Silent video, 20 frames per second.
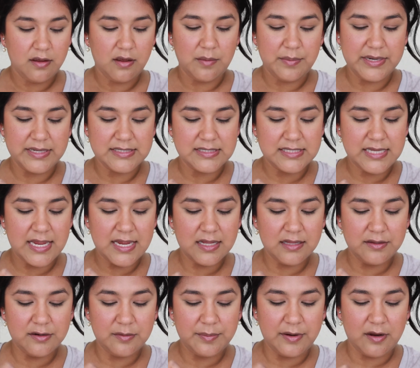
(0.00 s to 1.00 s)
I'm gonna take
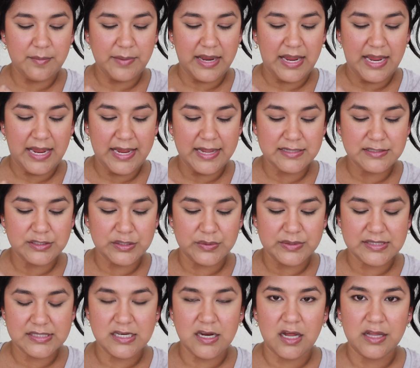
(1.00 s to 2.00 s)
a little bit on my hand so
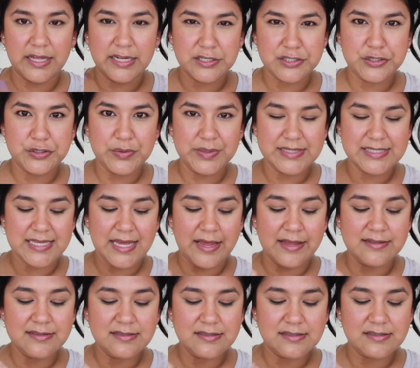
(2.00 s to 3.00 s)
it's not like too
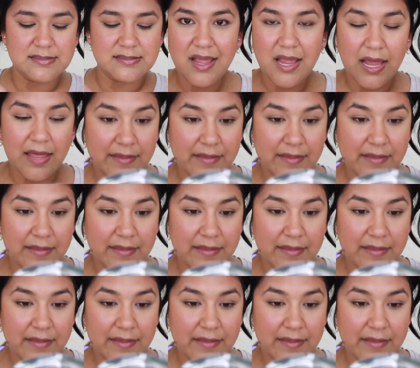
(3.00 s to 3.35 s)
intense.